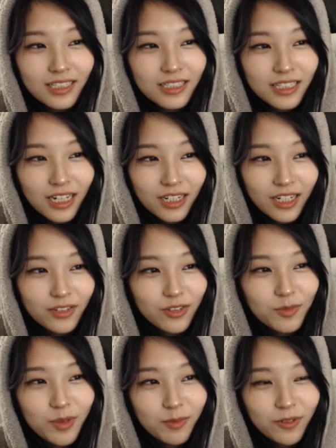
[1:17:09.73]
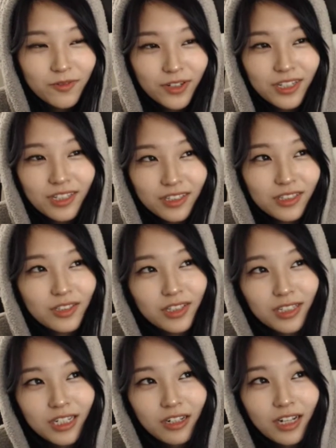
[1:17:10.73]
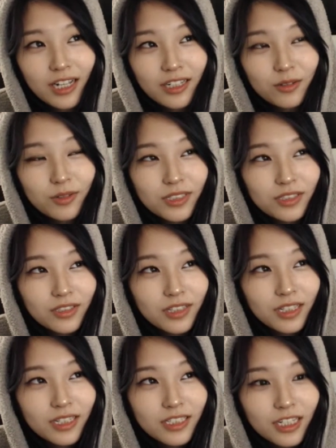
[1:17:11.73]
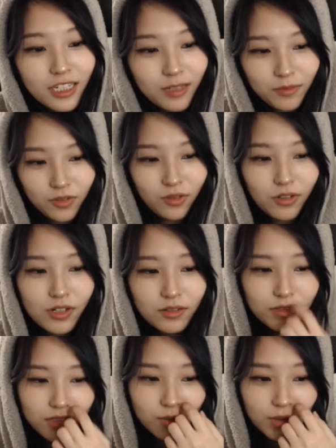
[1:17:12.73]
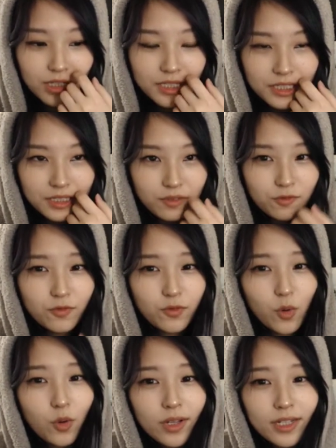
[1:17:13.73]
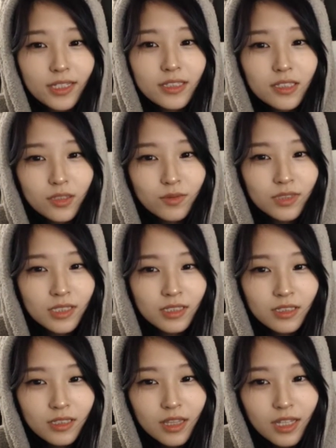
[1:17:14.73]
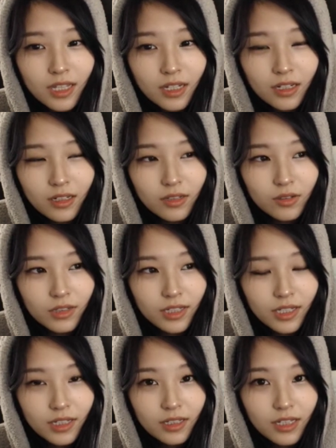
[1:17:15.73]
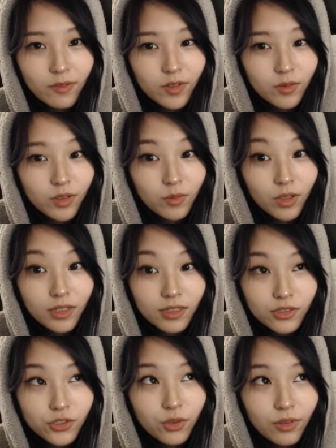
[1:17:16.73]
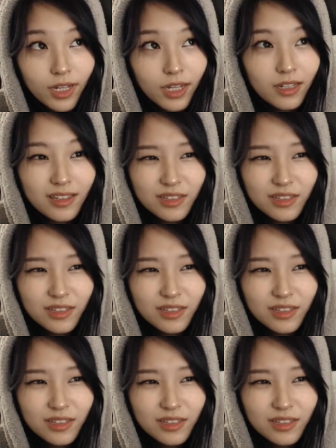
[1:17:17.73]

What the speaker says: I remember very clearly now. I quit during that time, or it was when Voids was the thing, or like everyone wanted a Cho'Gath.